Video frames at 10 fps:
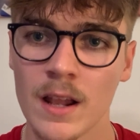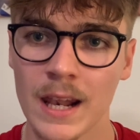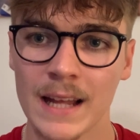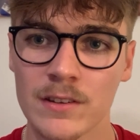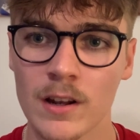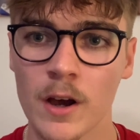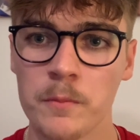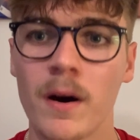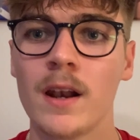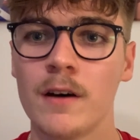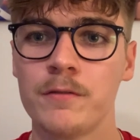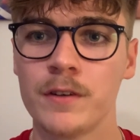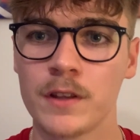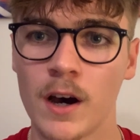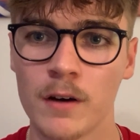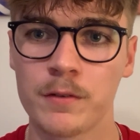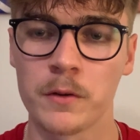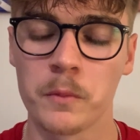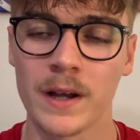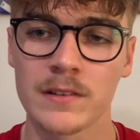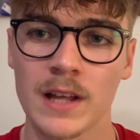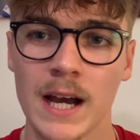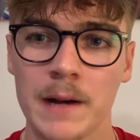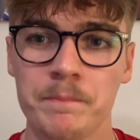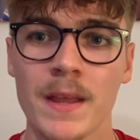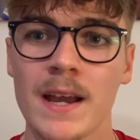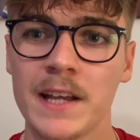let alone my love for Dartford and West Ham,